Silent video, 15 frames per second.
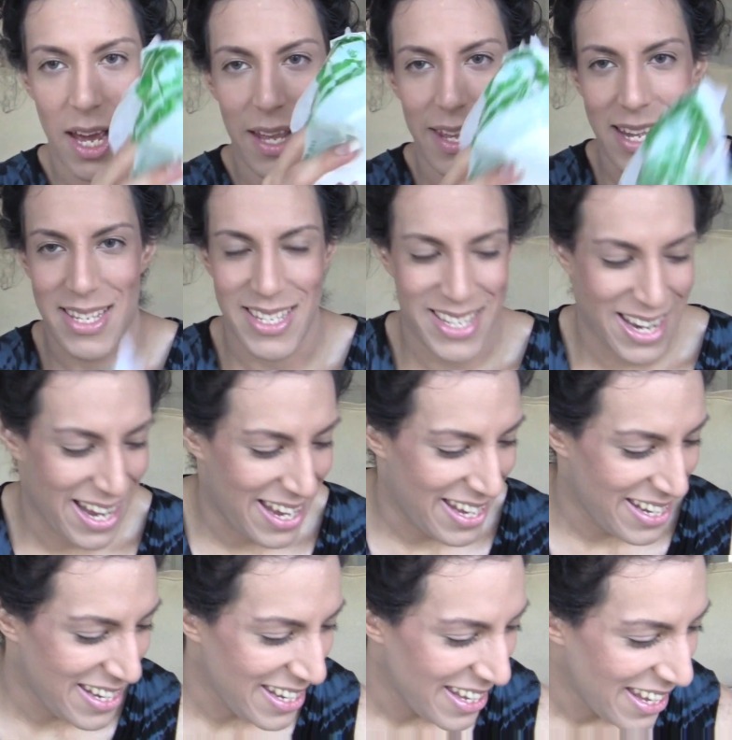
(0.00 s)
And that's
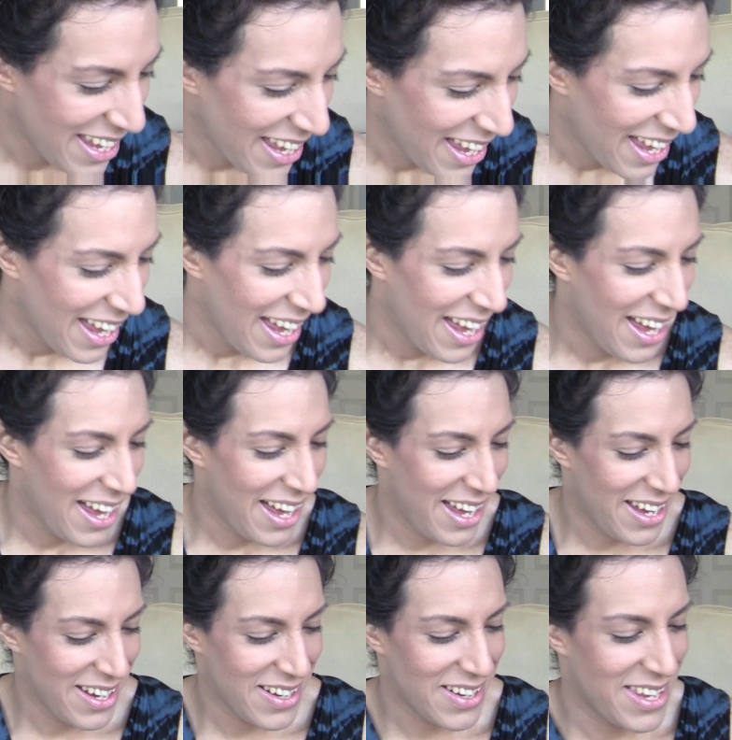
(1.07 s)
done.
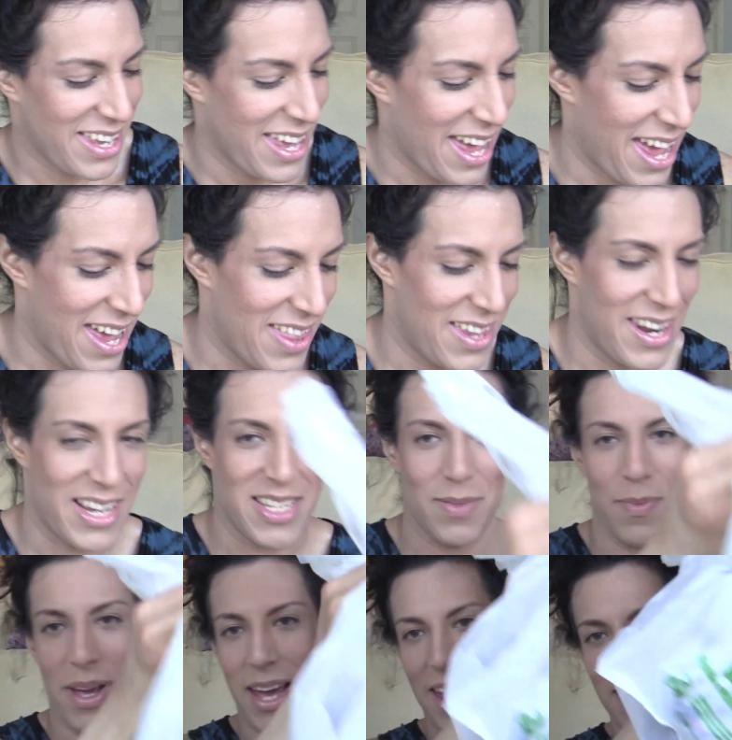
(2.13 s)
Okay, the
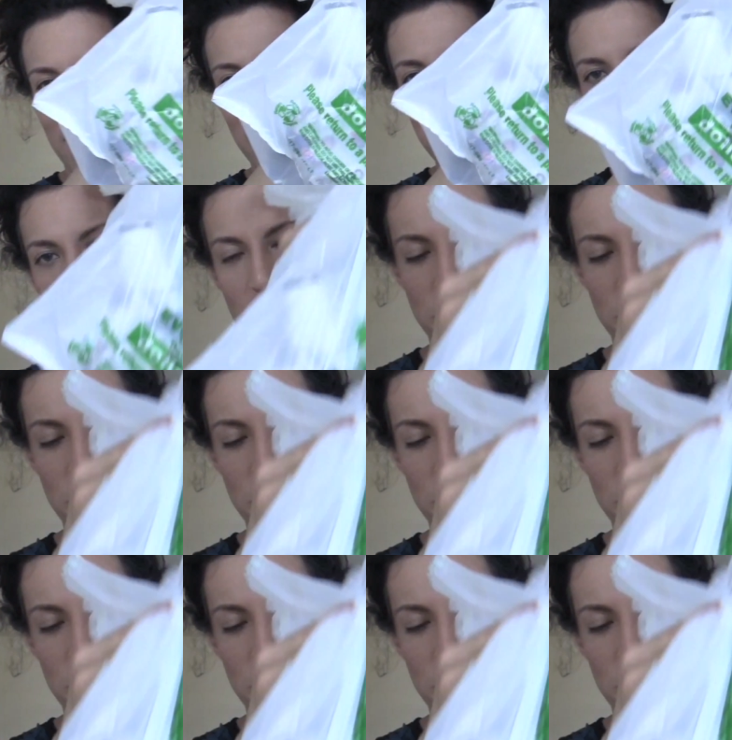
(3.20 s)
next bag.